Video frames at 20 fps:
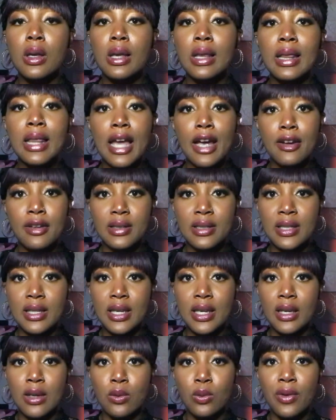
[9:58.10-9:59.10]

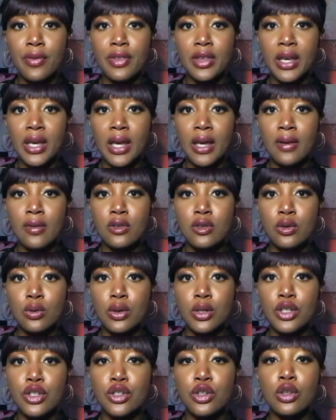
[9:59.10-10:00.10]
clarity with the King of
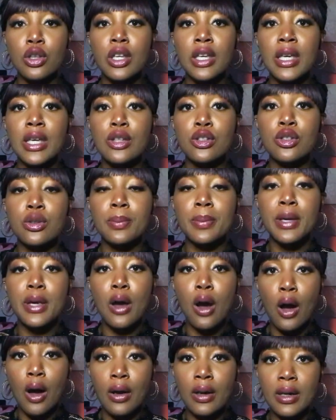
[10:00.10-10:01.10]
Swords. You're looking to be
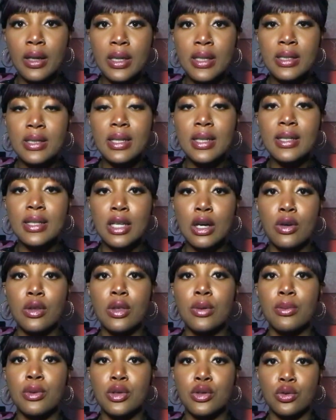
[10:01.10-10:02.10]
honest and tell
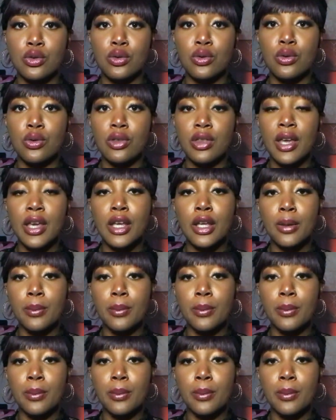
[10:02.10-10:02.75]
them the truth and